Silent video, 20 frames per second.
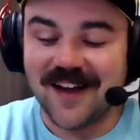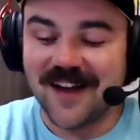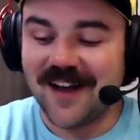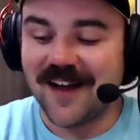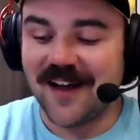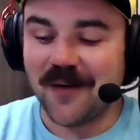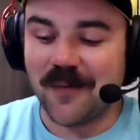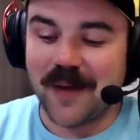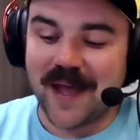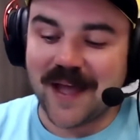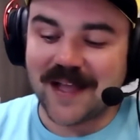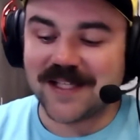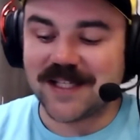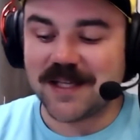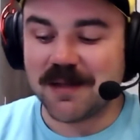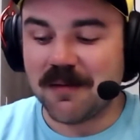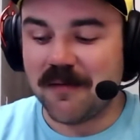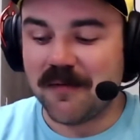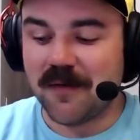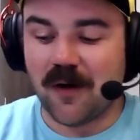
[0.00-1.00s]
We had
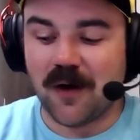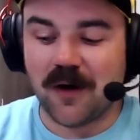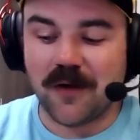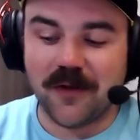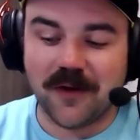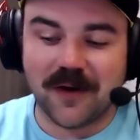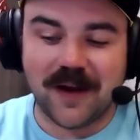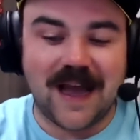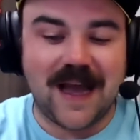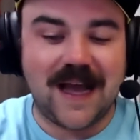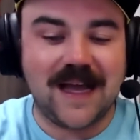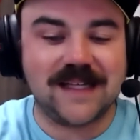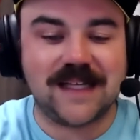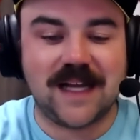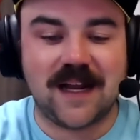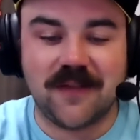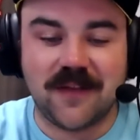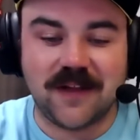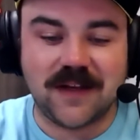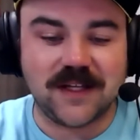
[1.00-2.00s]
some of our other guys
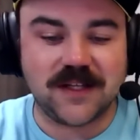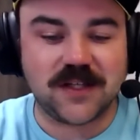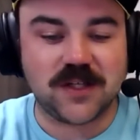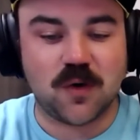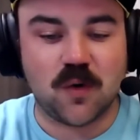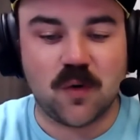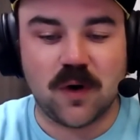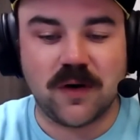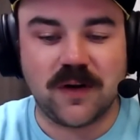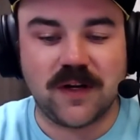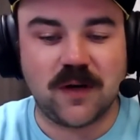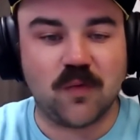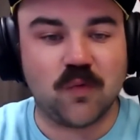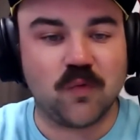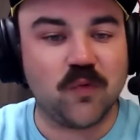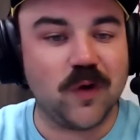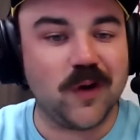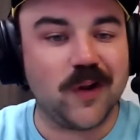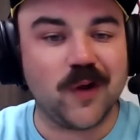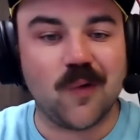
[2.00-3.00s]
out of the Discord, did
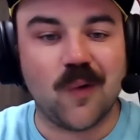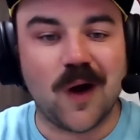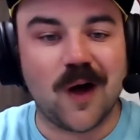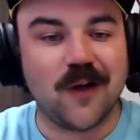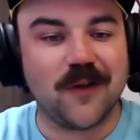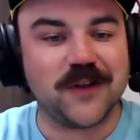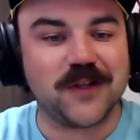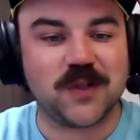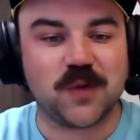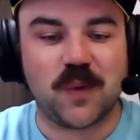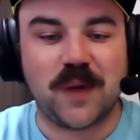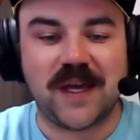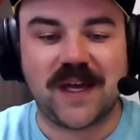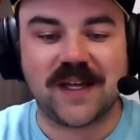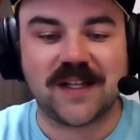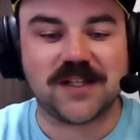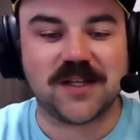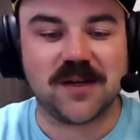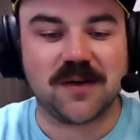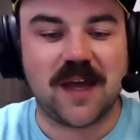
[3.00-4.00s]
really well this
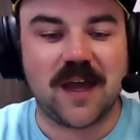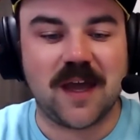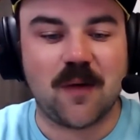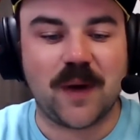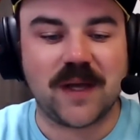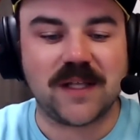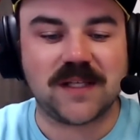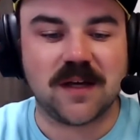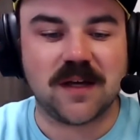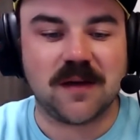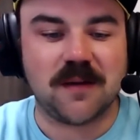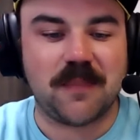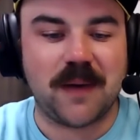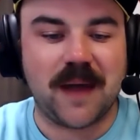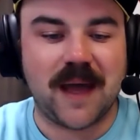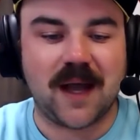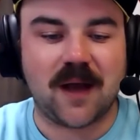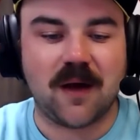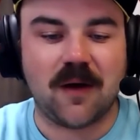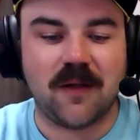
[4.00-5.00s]
weekend, so can't wait to
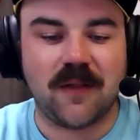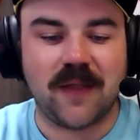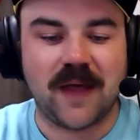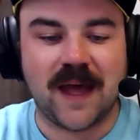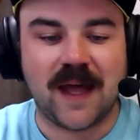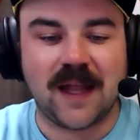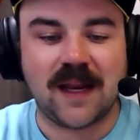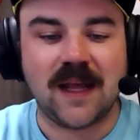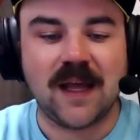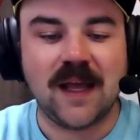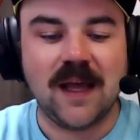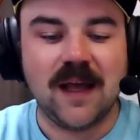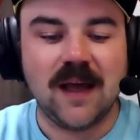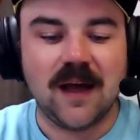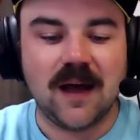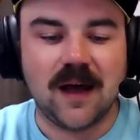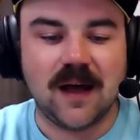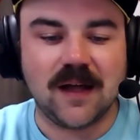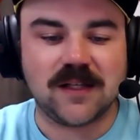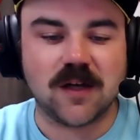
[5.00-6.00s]
unpack all that.
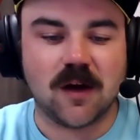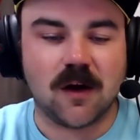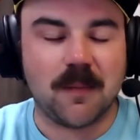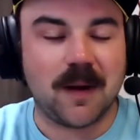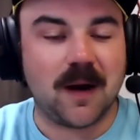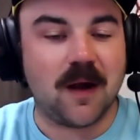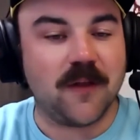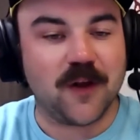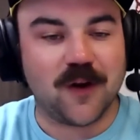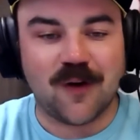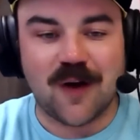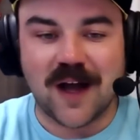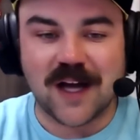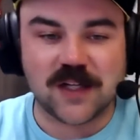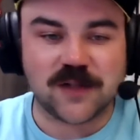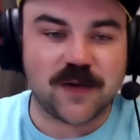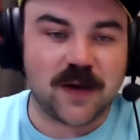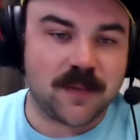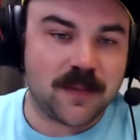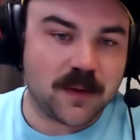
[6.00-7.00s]
Talk about all the
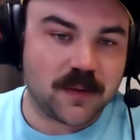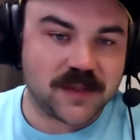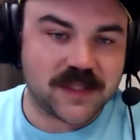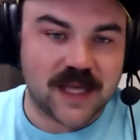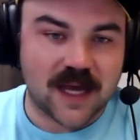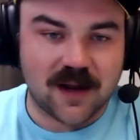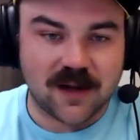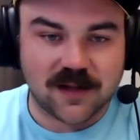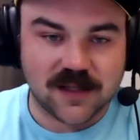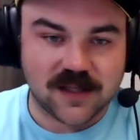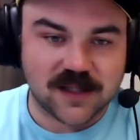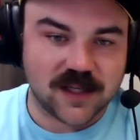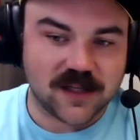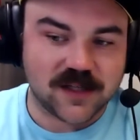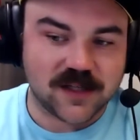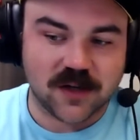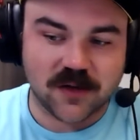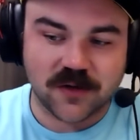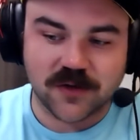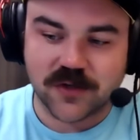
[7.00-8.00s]
Garage Fam that was out at the
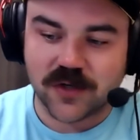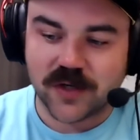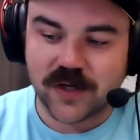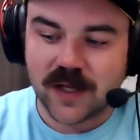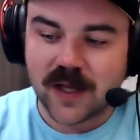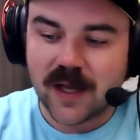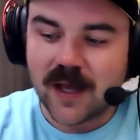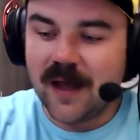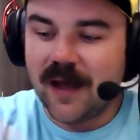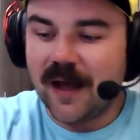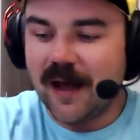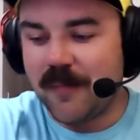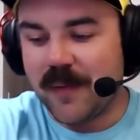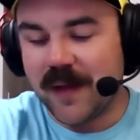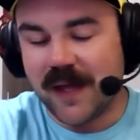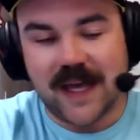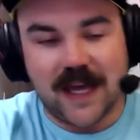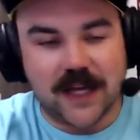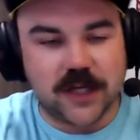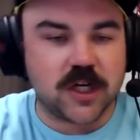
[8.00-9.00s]
600. I've been
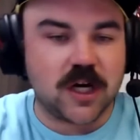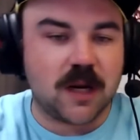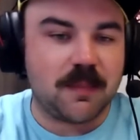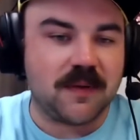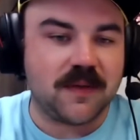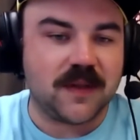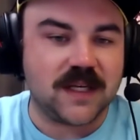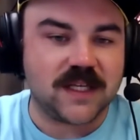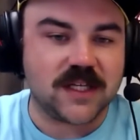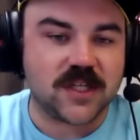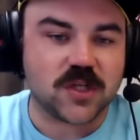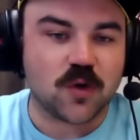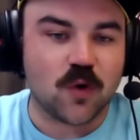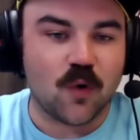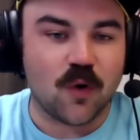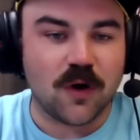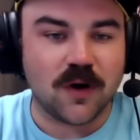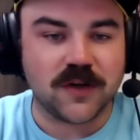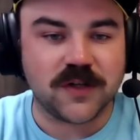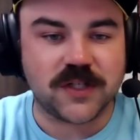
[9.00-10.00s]
catching up in the
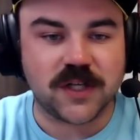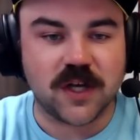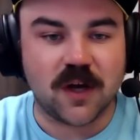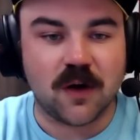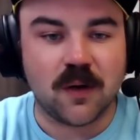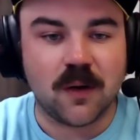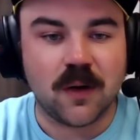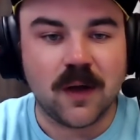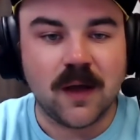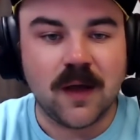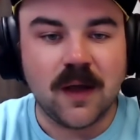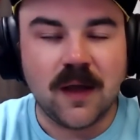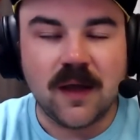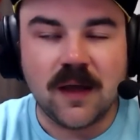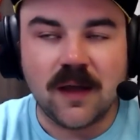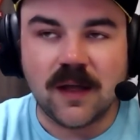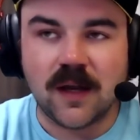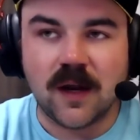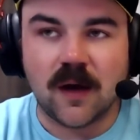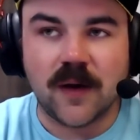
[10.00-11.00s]
Discord, so
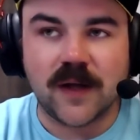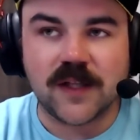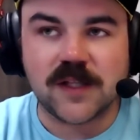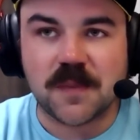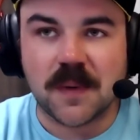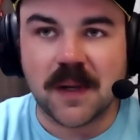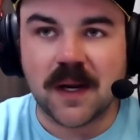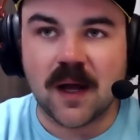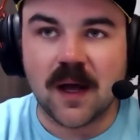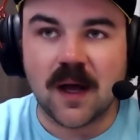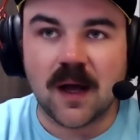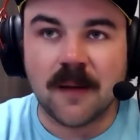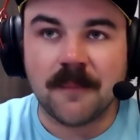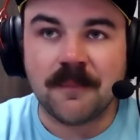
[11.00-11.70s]
it's been